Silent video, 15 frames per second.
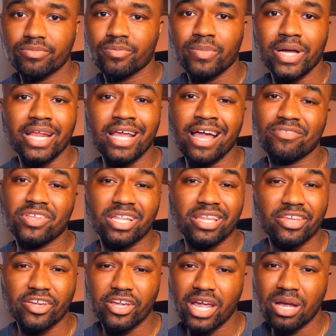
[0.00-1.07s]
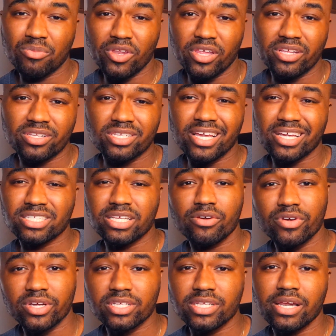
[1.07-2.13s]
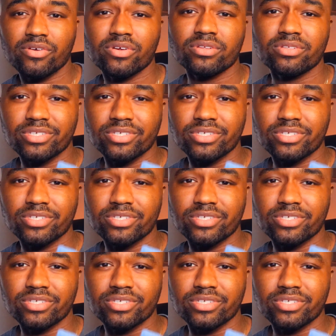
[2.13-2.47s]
You might have to clean your camera lens, etc., etc.